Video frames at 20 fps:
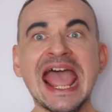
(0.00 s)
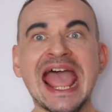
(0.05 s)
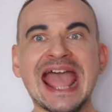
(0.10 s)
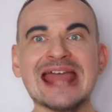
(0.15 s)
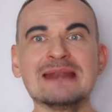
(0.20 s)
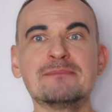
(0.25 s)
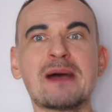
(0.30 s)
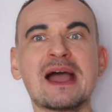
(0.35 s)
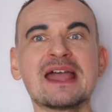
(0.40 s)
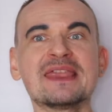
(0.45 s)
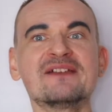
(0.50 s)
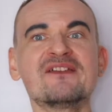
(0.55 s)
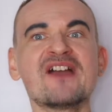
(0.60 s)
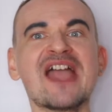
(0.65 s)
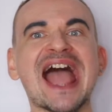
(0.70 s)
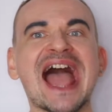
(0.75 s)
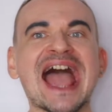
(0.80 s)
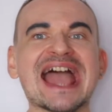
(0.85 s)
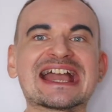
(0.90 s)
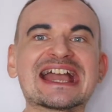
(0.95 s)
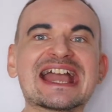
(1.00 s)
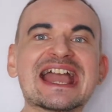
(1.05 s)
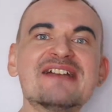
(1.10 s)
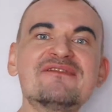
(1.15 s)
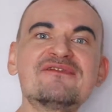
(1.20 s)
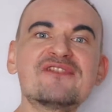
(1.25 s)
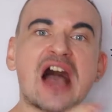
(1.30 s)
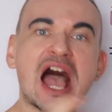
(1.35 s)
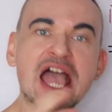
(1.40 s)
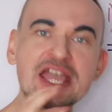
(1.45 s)
And by the way,
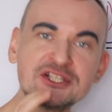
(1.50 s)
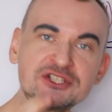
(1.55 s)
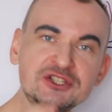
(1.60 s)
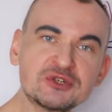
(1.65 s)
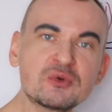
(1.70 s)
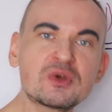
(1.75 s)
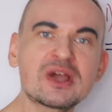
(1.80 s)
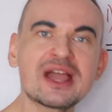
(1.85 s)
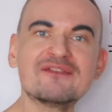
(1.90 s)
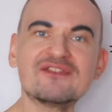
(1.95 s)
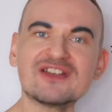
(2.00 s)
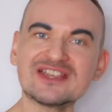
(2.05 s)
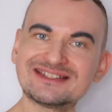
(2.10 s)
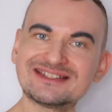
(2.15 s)
I do have a